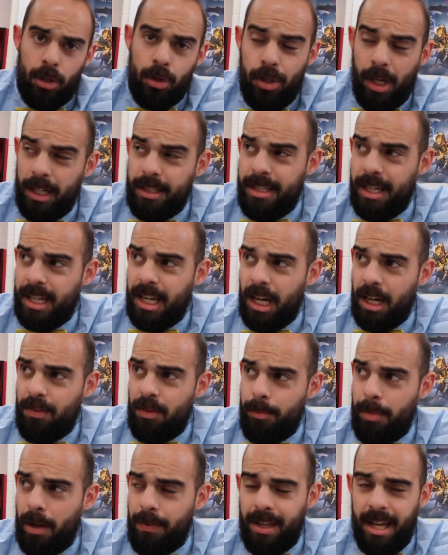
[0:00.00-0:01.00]
Try to take care
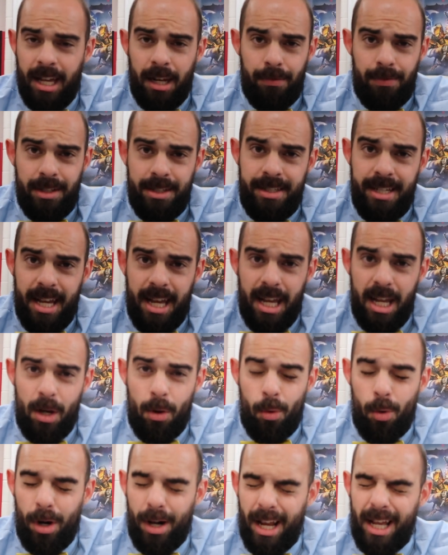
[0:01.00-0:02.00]
of it by the end of the day,
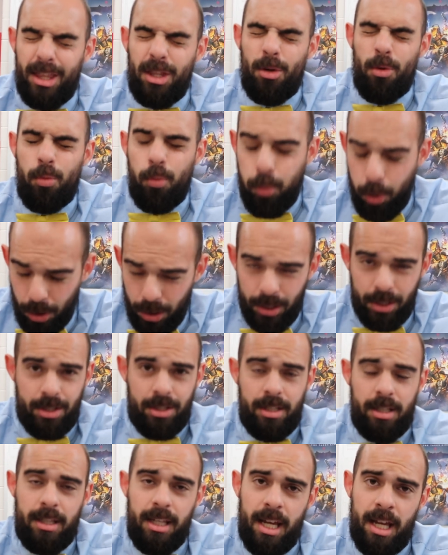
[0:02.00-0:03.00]
or at the
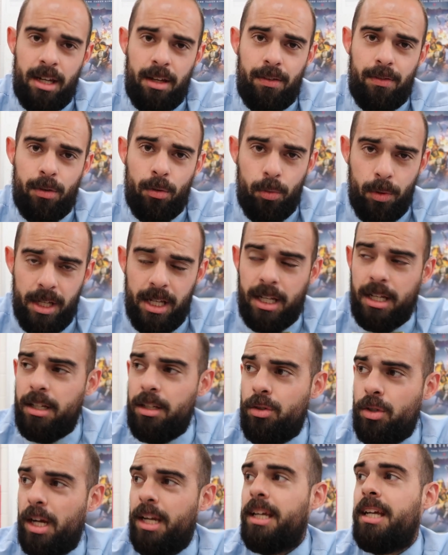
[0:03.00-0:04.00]
worst, the end of the
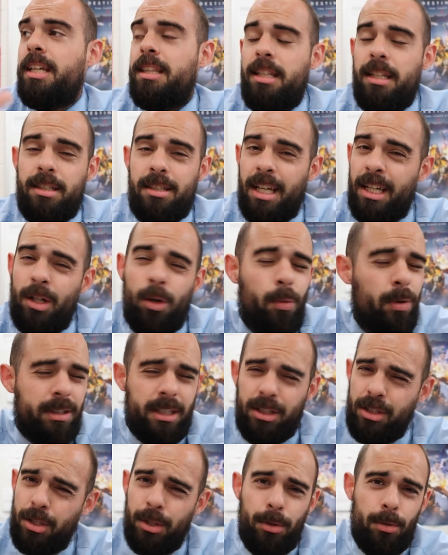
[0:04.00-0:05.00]
week. Try to get this, I don't
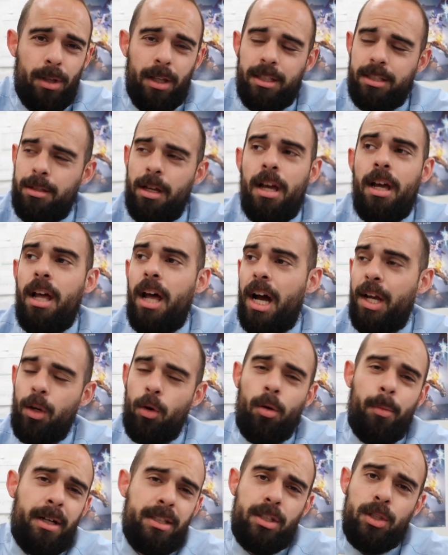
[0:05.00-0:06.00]
want this to-do list, I
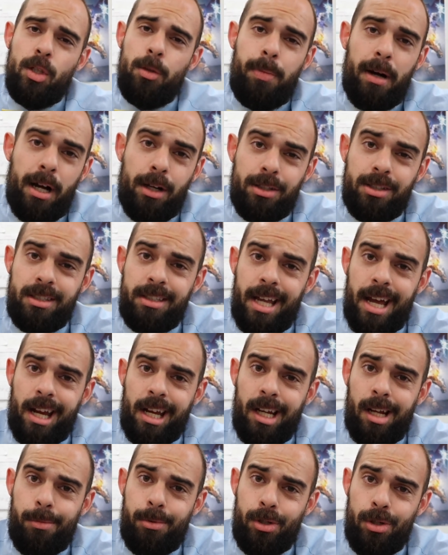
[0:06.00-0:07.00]
don't want my to-do pile
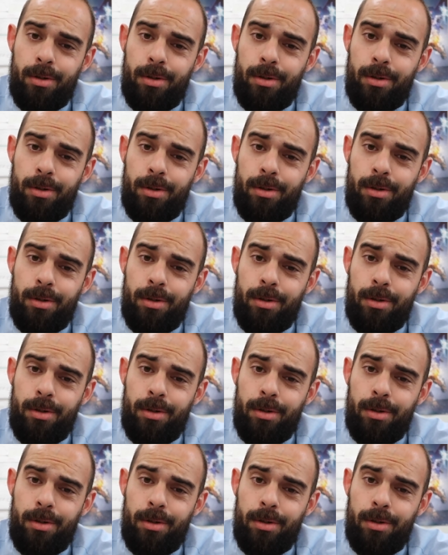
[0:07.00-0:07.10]
stacking up